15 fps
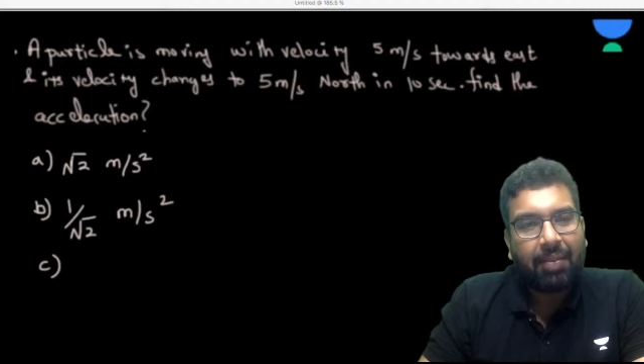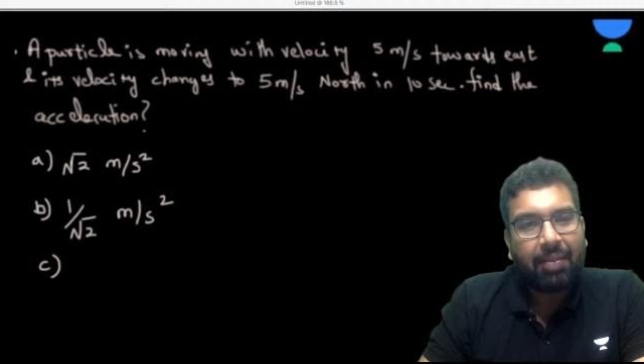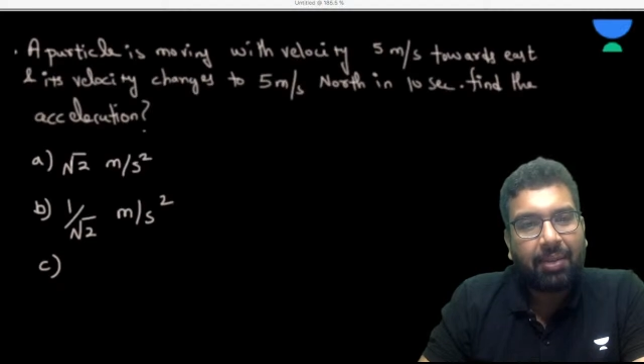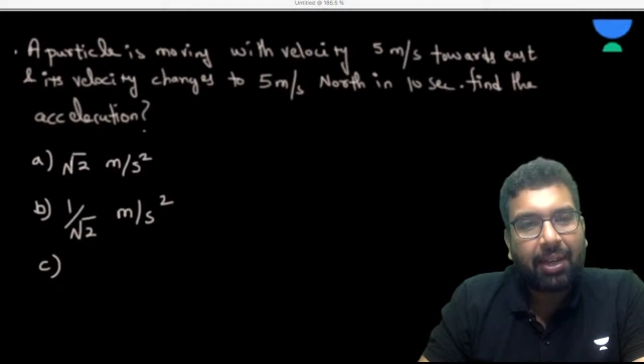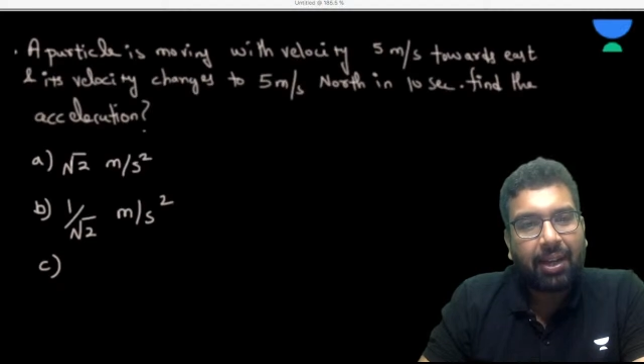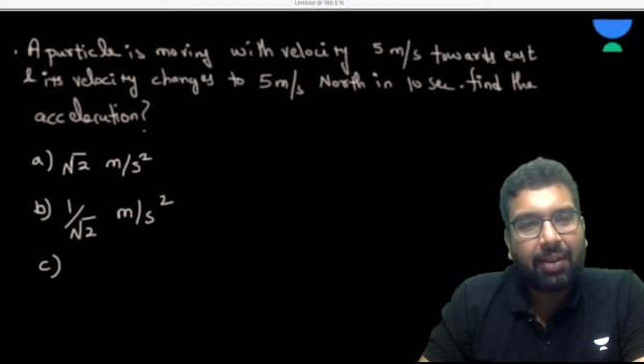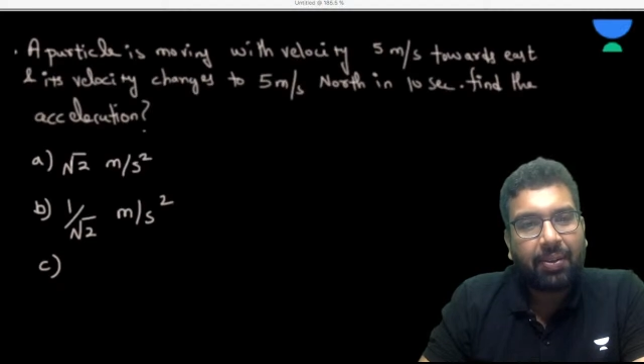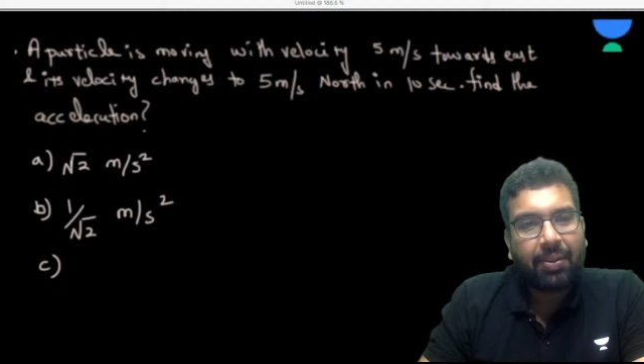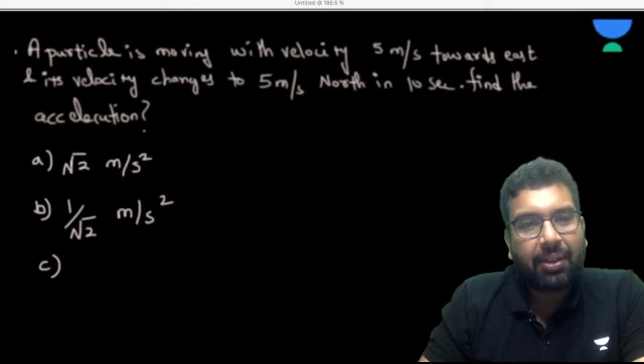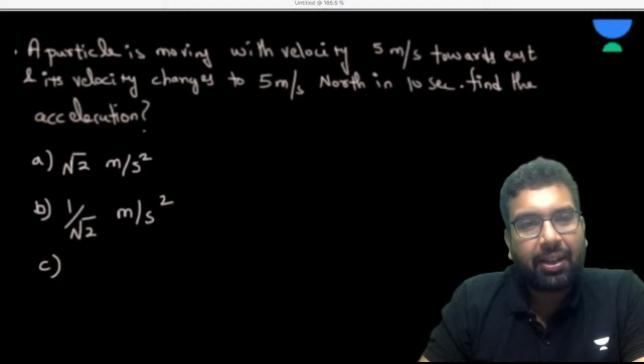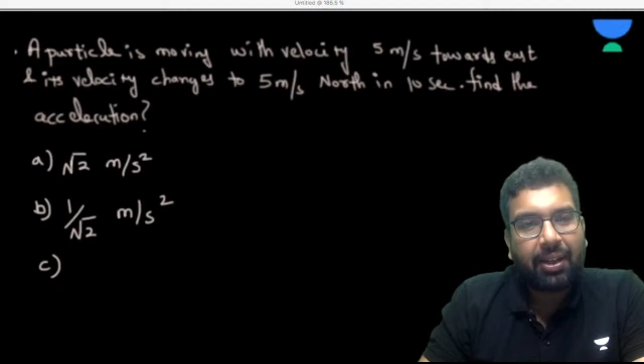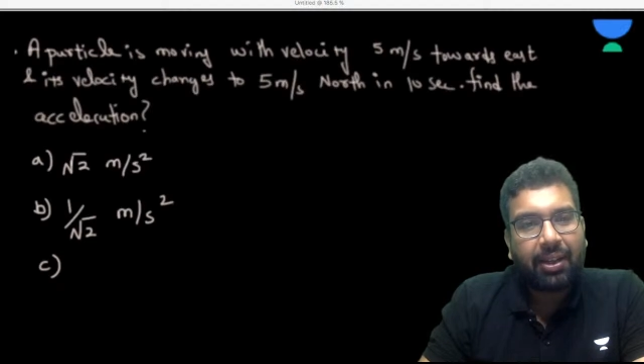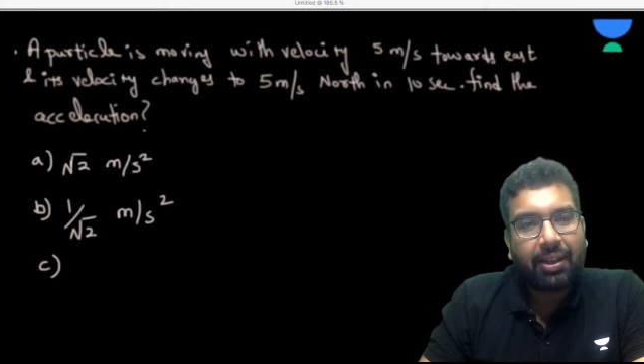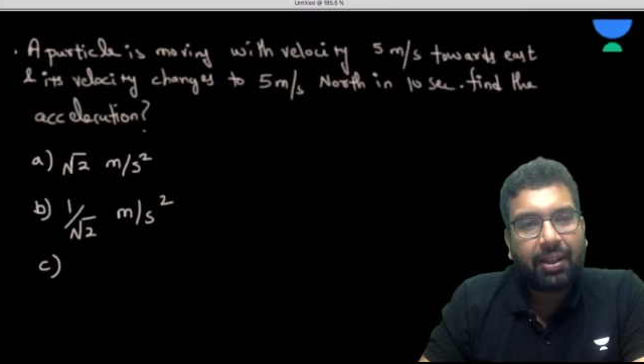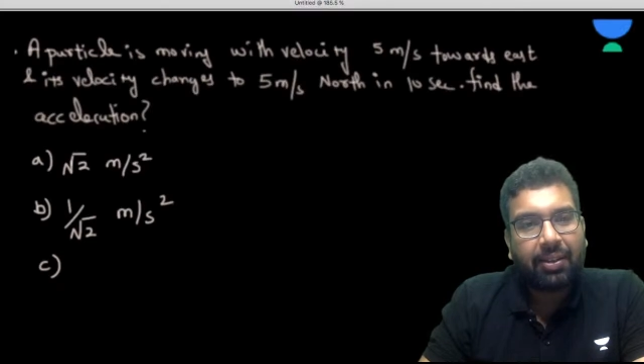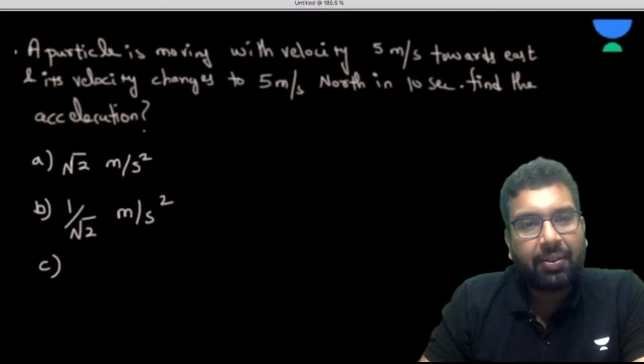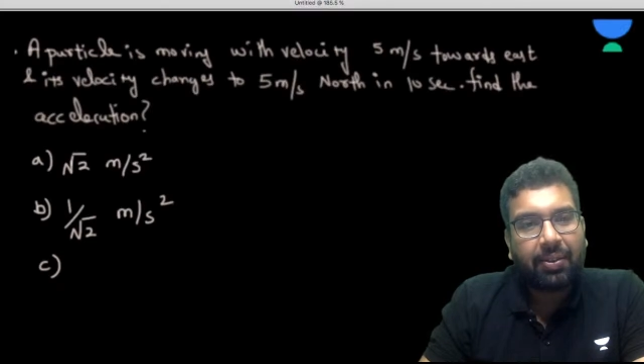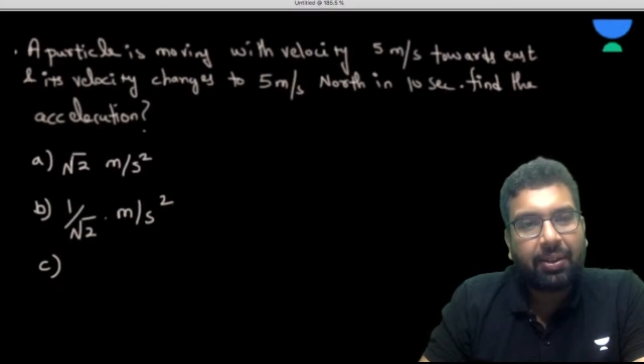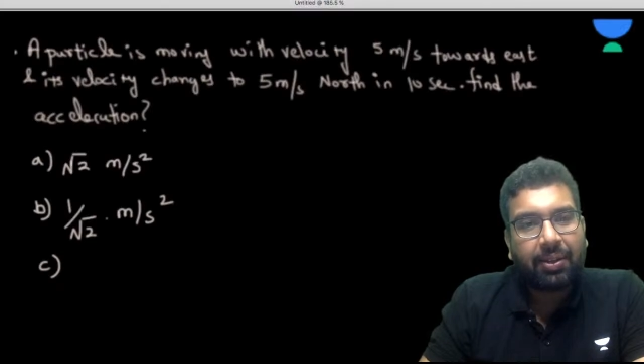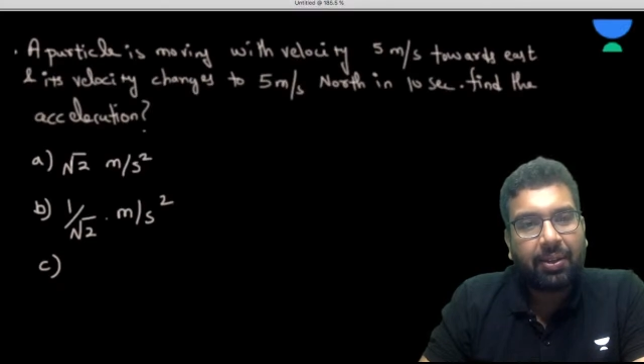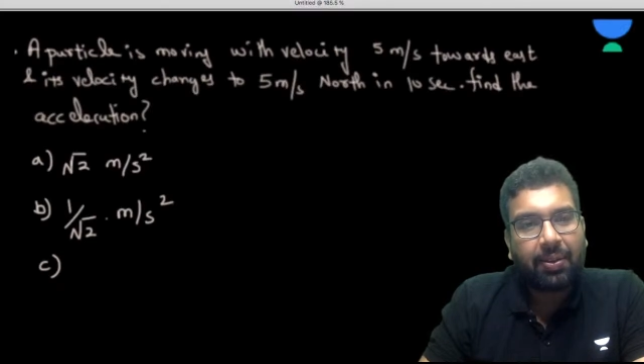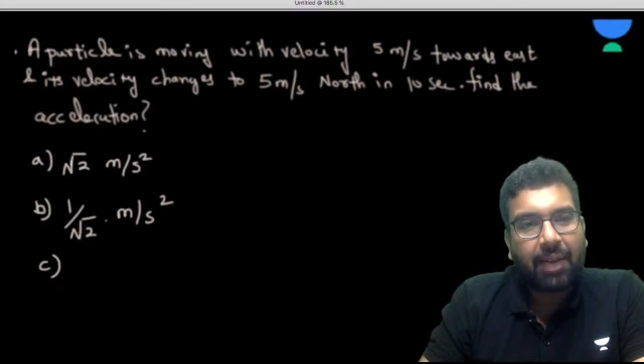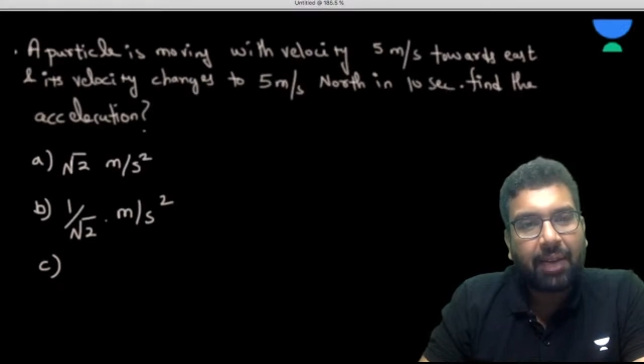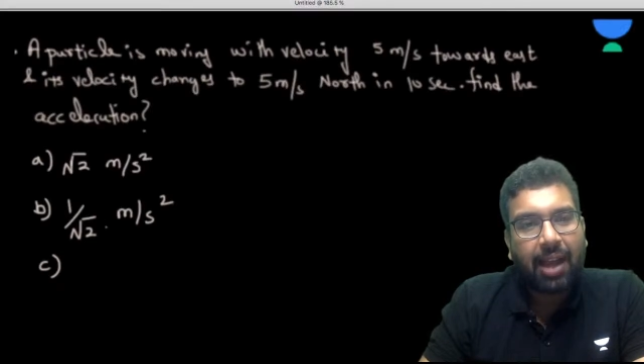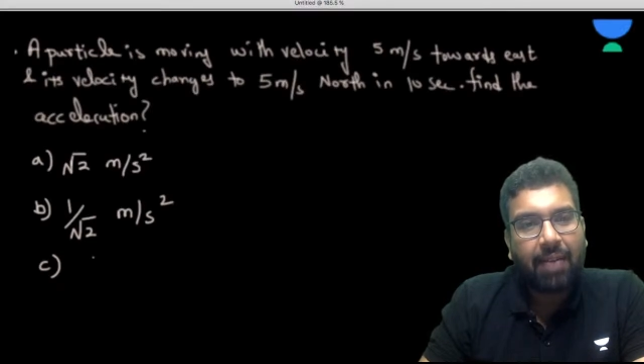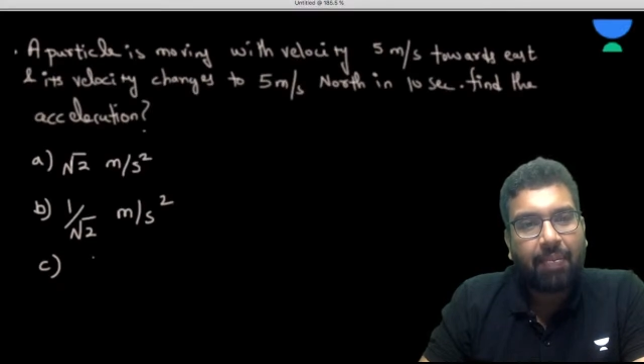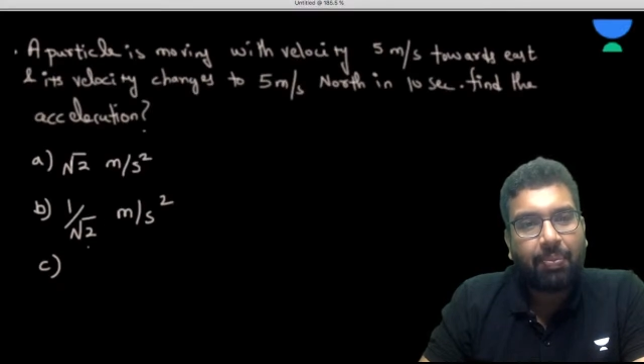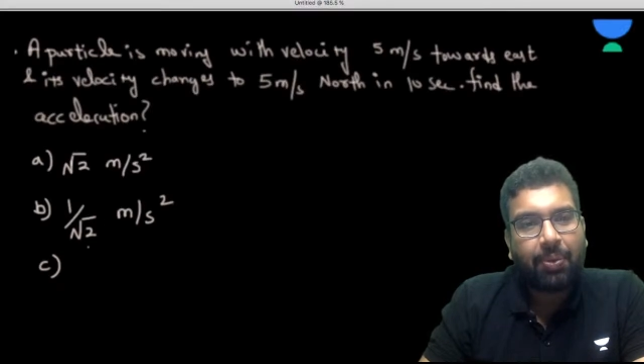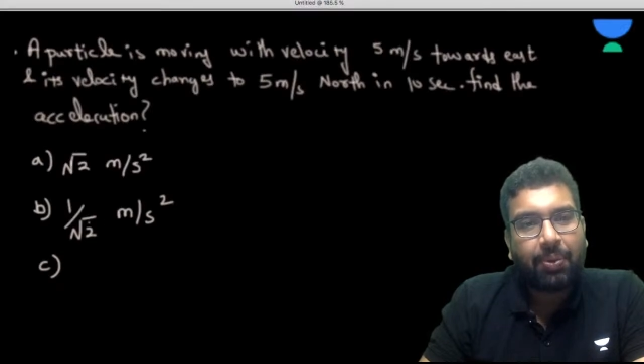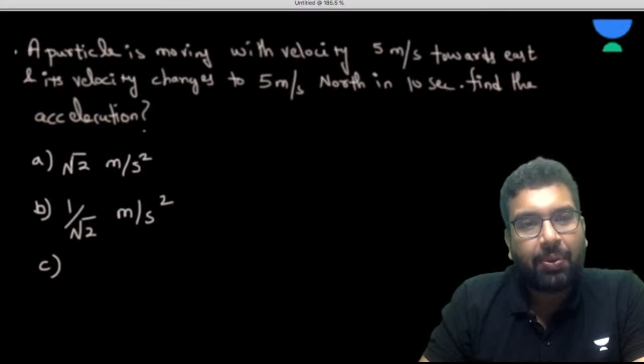but I don't think it is going to help
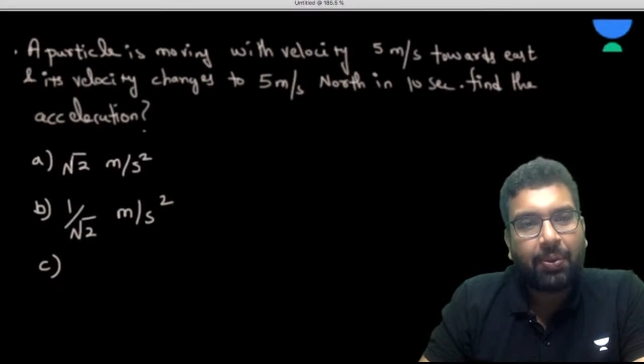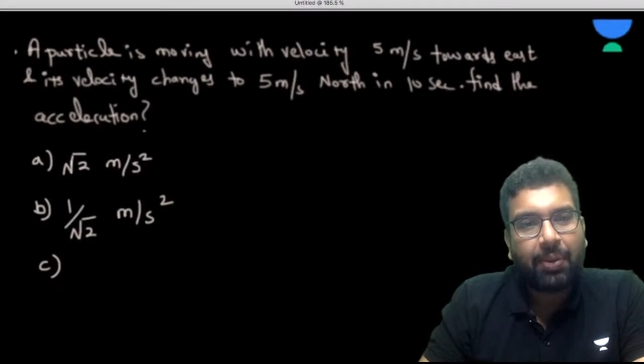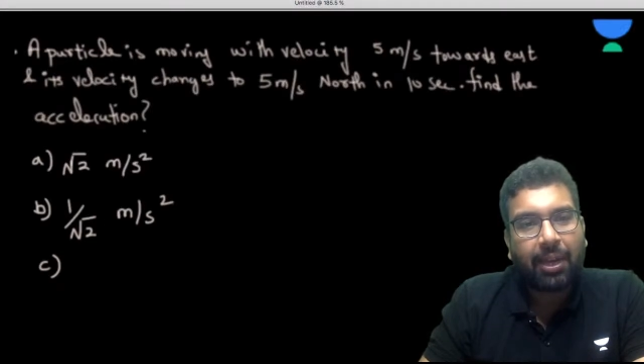you,